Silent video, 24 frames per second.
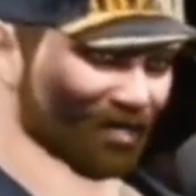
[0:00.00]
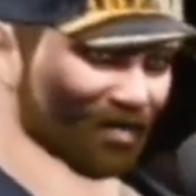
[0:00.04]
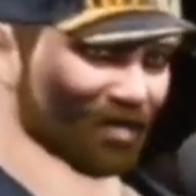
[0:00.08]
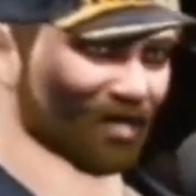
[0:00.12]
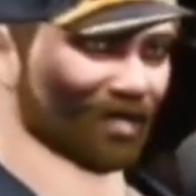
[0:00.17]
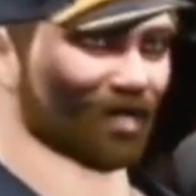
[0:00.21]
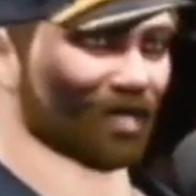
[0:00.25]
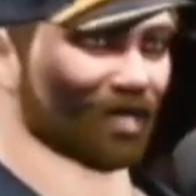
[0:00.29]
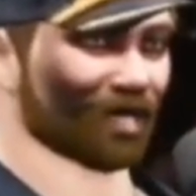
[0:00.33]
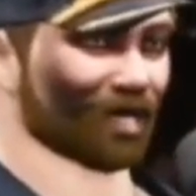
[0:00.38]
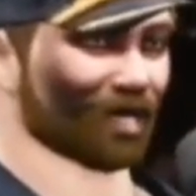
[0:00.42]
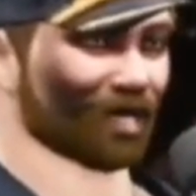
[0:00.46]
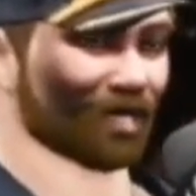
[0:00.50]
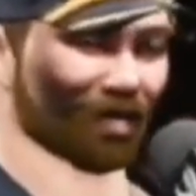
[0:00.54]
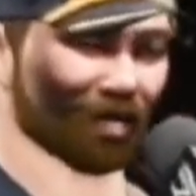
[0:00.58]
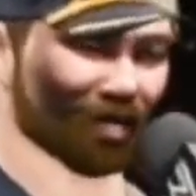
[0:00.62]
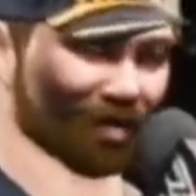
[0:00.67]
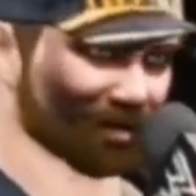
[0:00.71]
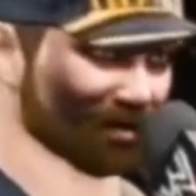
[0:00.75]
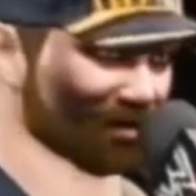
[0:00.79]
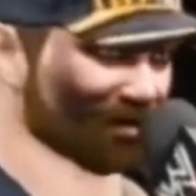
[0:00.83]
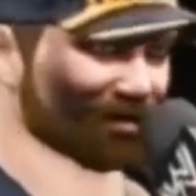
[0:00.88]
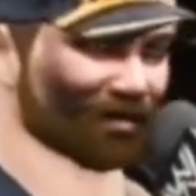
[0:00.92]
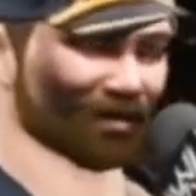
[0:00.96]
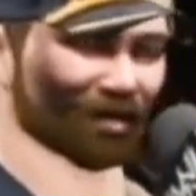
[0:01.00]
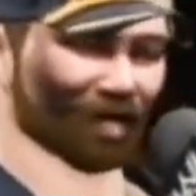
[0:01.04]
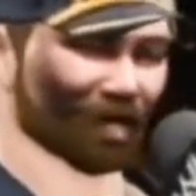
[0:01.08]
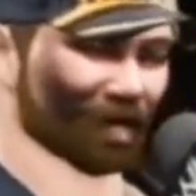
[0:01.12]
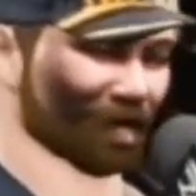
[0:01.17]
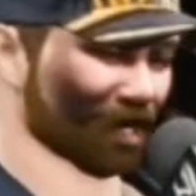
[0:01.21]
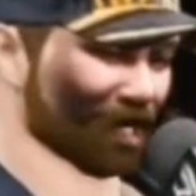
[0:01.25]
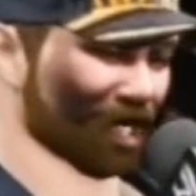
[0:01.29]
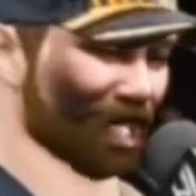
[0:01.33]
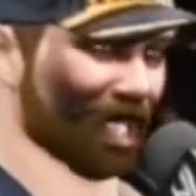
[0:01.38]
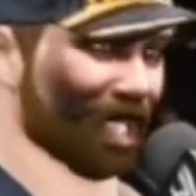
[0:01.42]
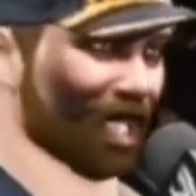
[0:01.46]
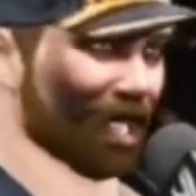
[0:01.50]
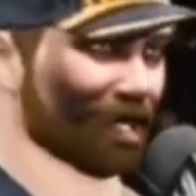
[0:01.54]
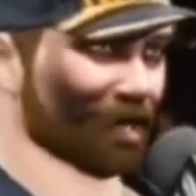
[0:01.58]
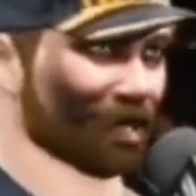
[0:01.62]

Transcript: are a bottom feeder. The